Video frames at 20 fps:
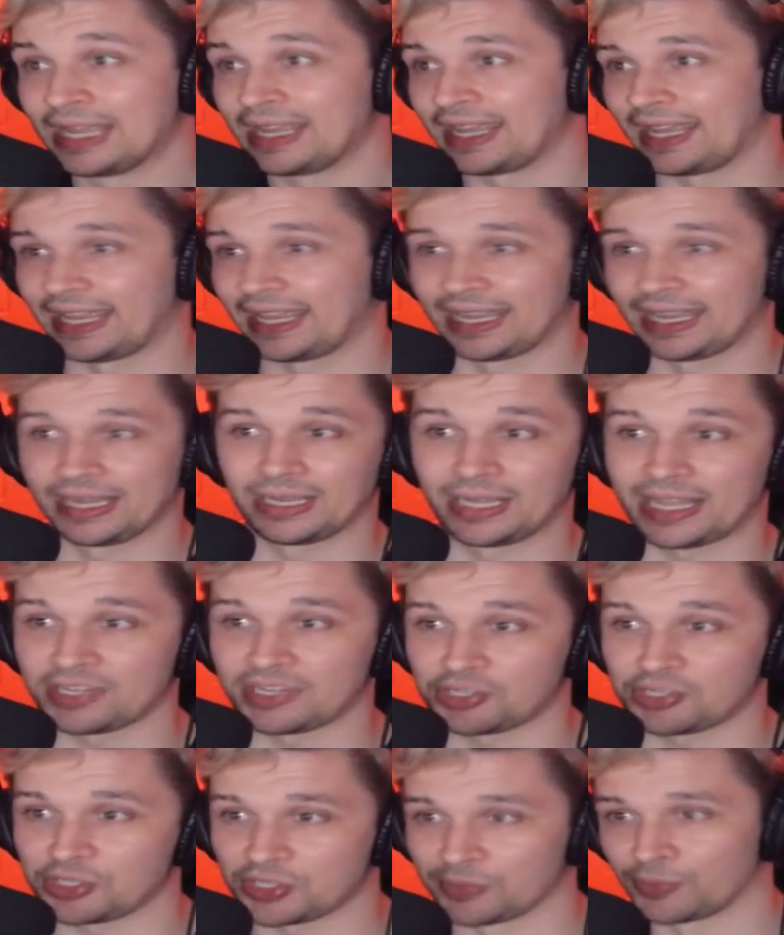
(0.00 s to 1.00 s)
And like
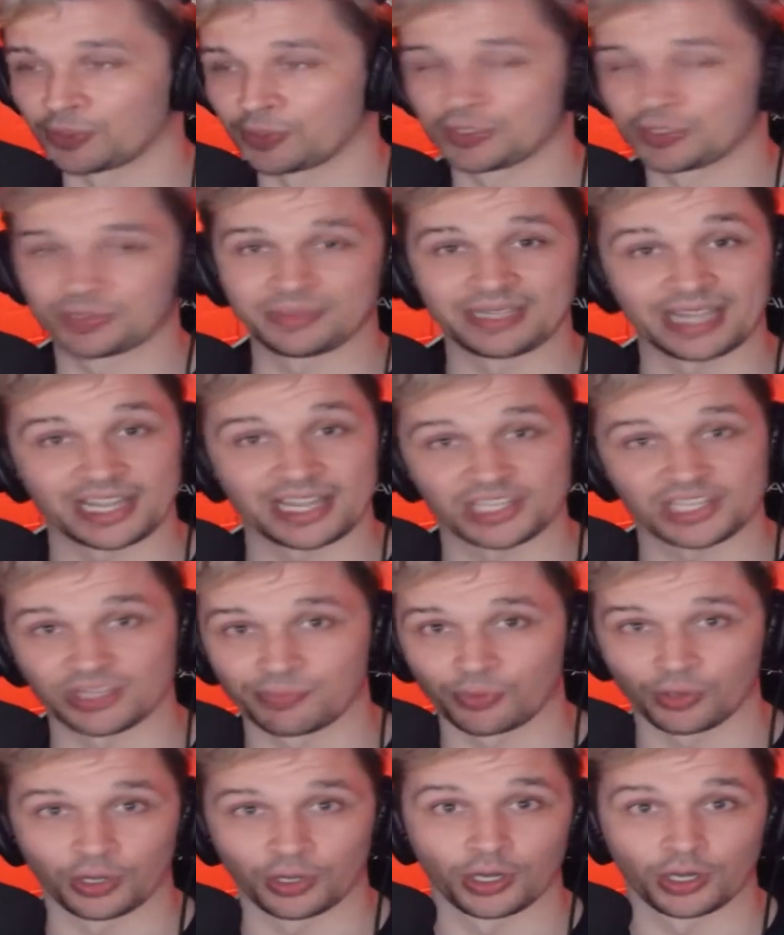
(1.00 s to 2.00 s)
she supports me, I
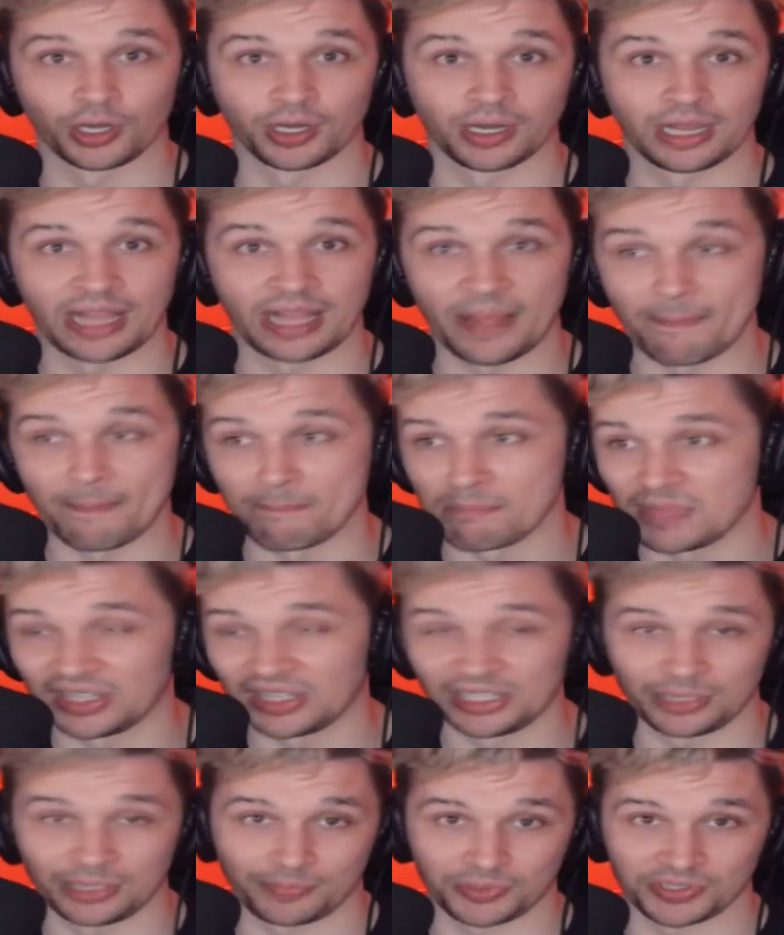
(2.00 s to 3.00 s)
support her
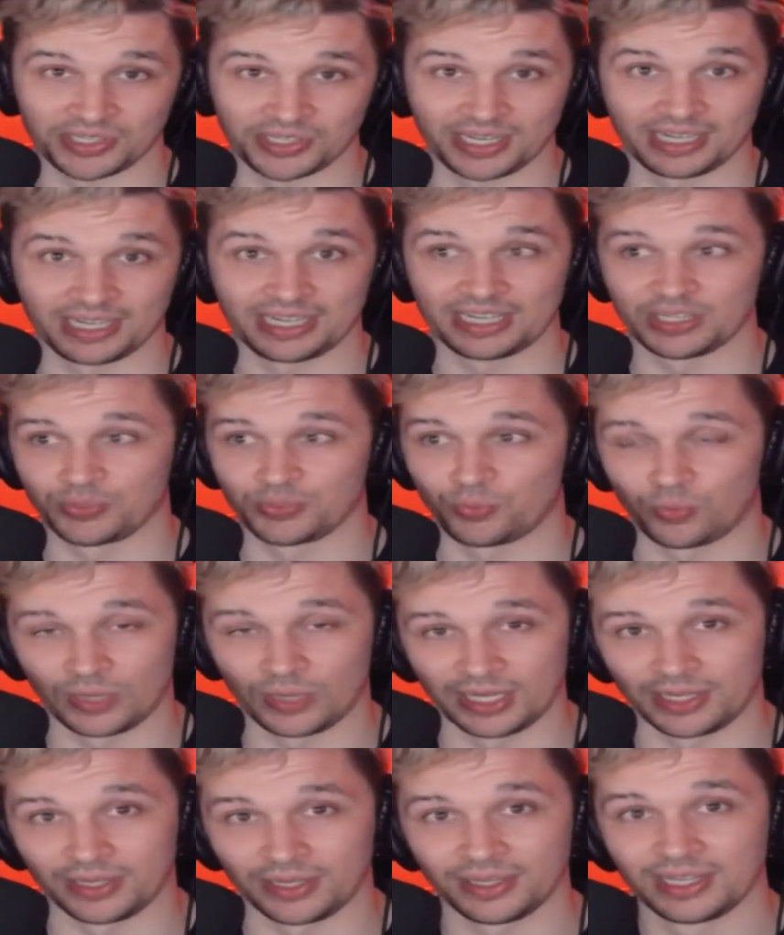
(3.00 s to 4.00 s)
1,000,000% as
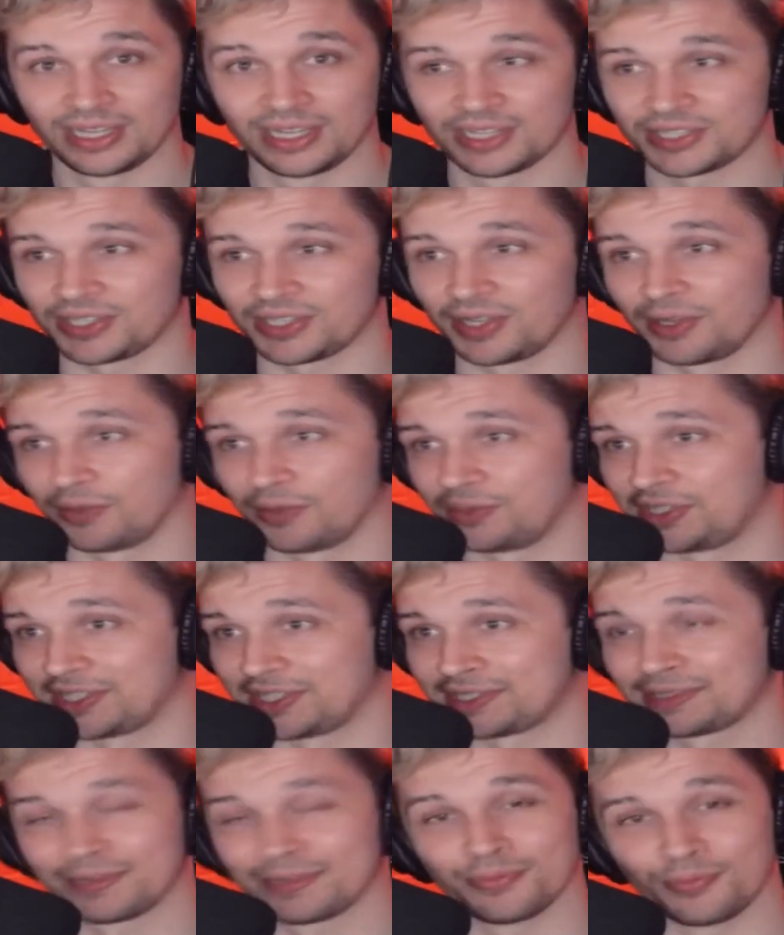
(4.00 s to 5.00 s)
well. So
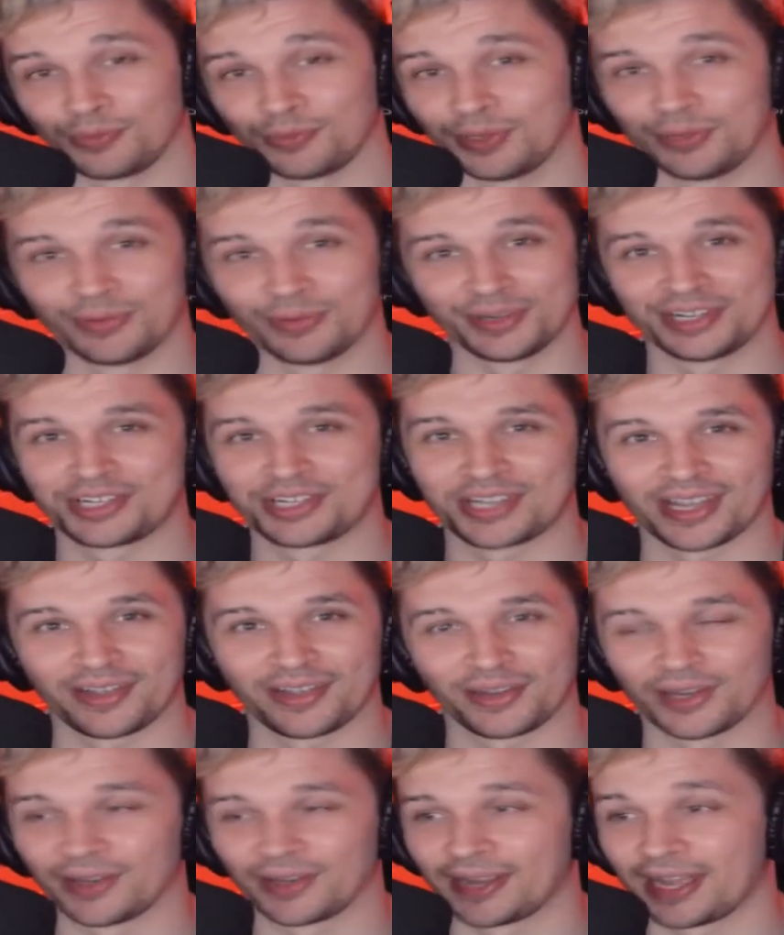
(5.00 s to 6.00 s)
just really wanted to
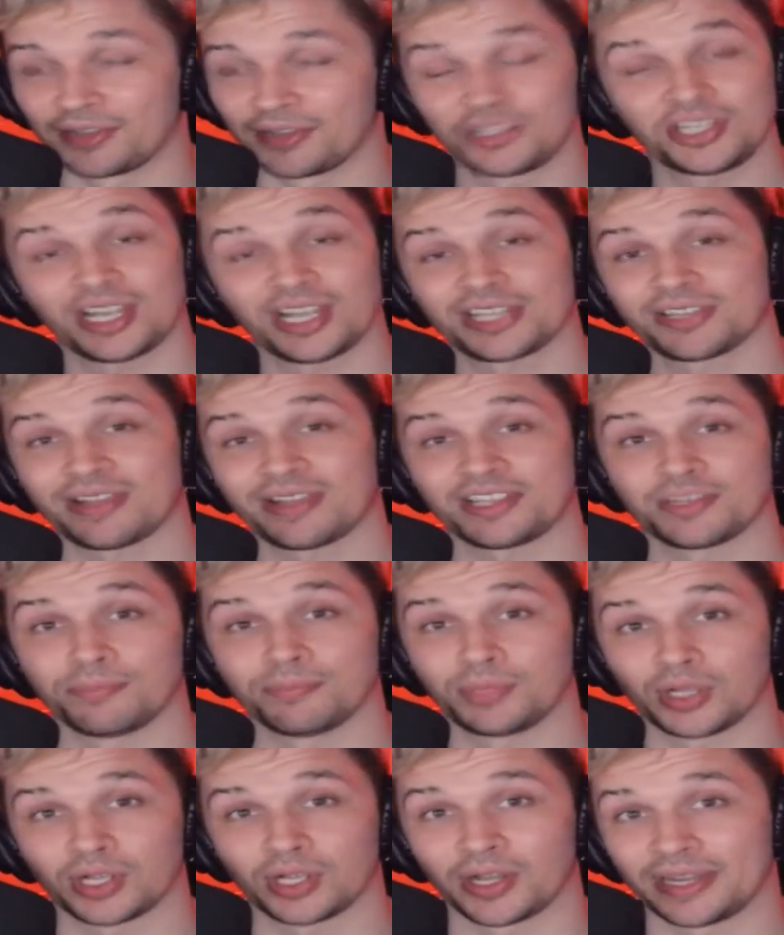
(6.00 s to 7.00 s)
shout her out. She also has a
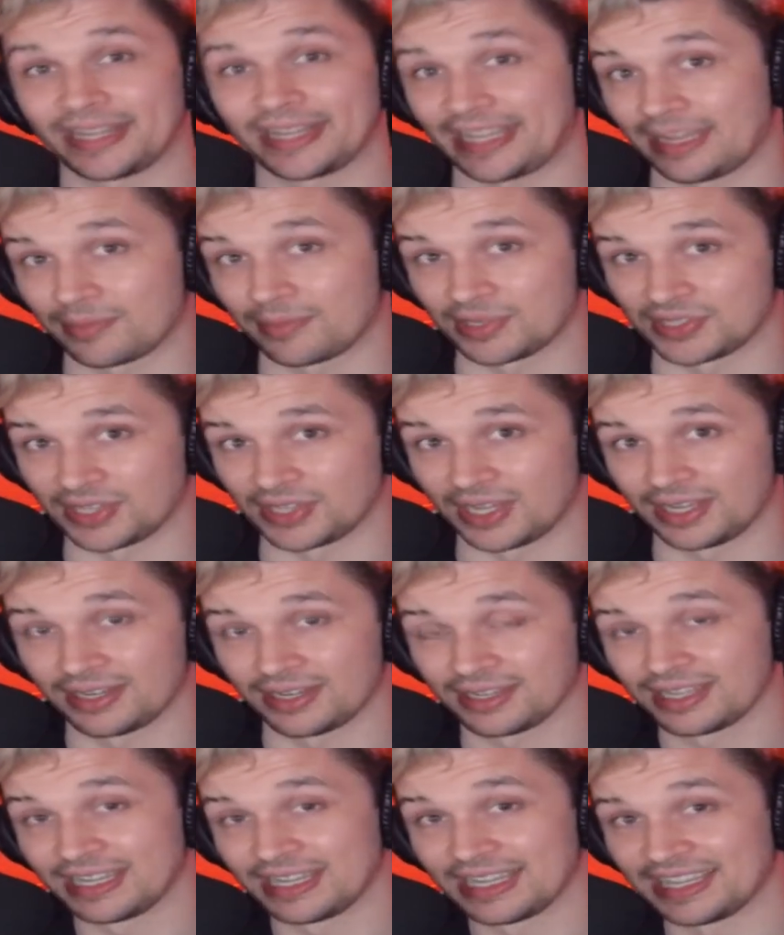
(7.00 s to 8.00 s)
book on
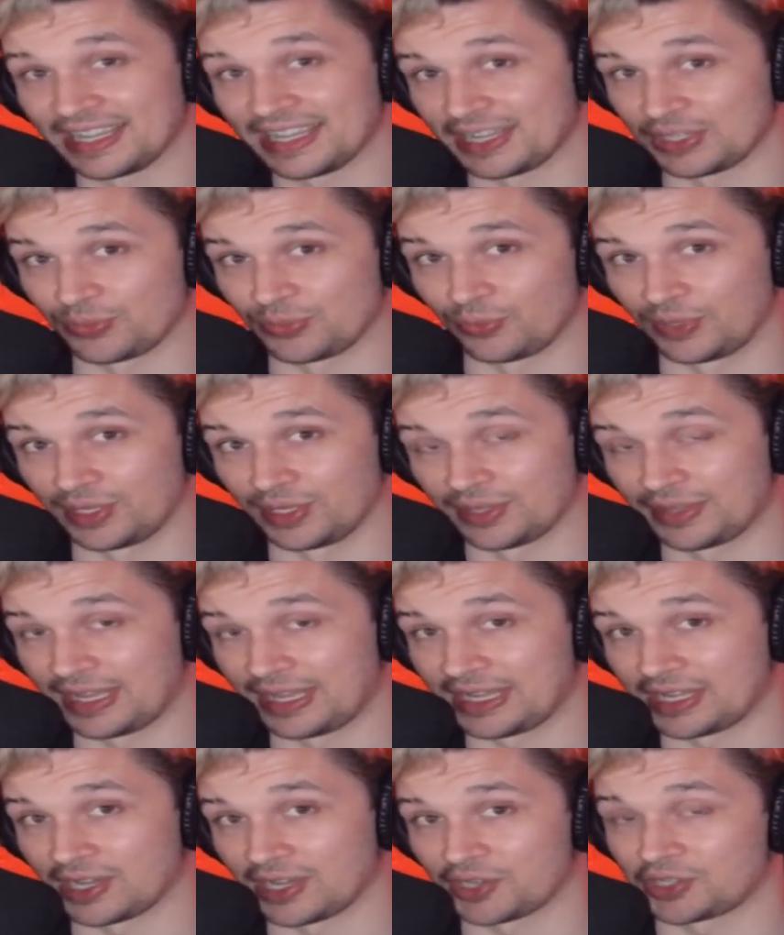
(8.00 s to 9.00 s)
Amazon as well
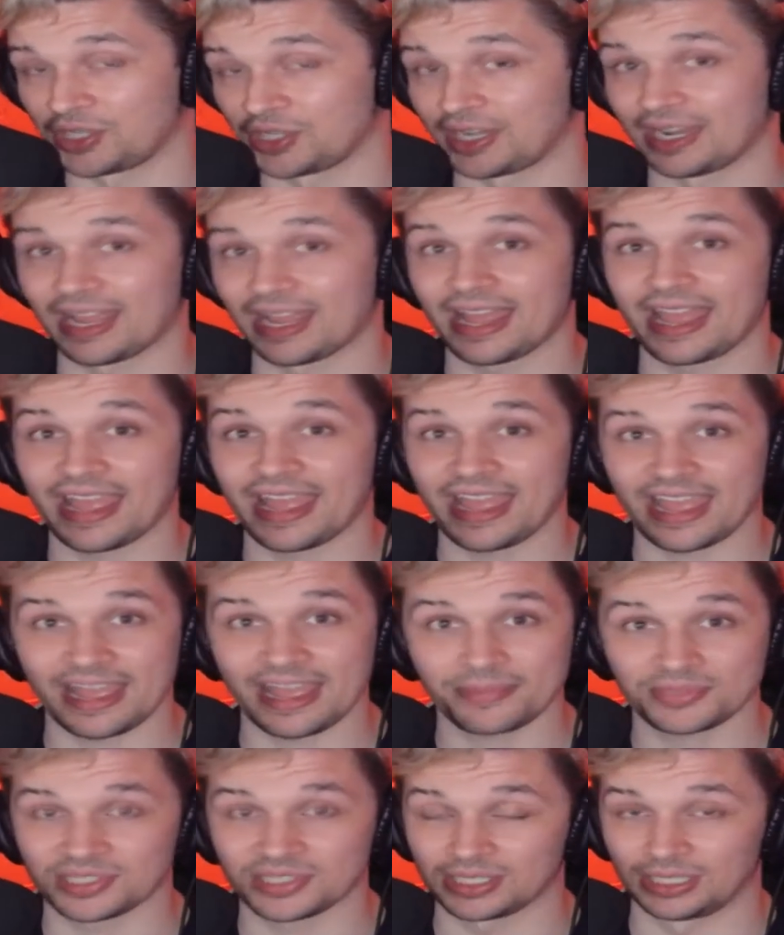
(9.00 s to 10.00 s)
that y'all should
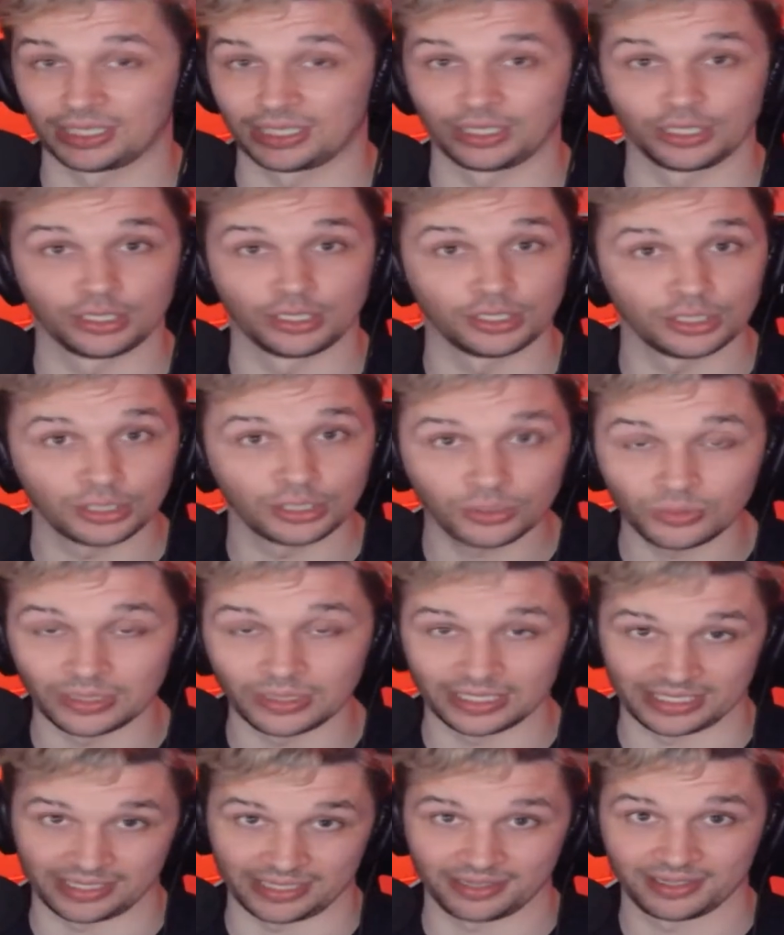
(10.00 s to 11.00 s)

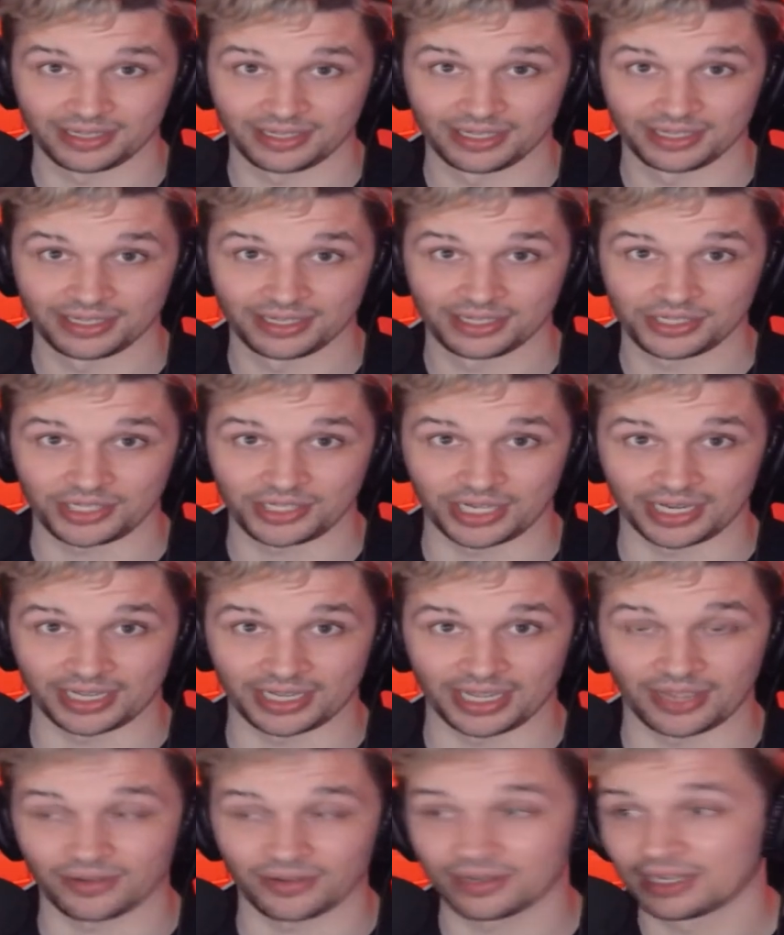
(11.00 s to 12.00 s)
absolutely check out.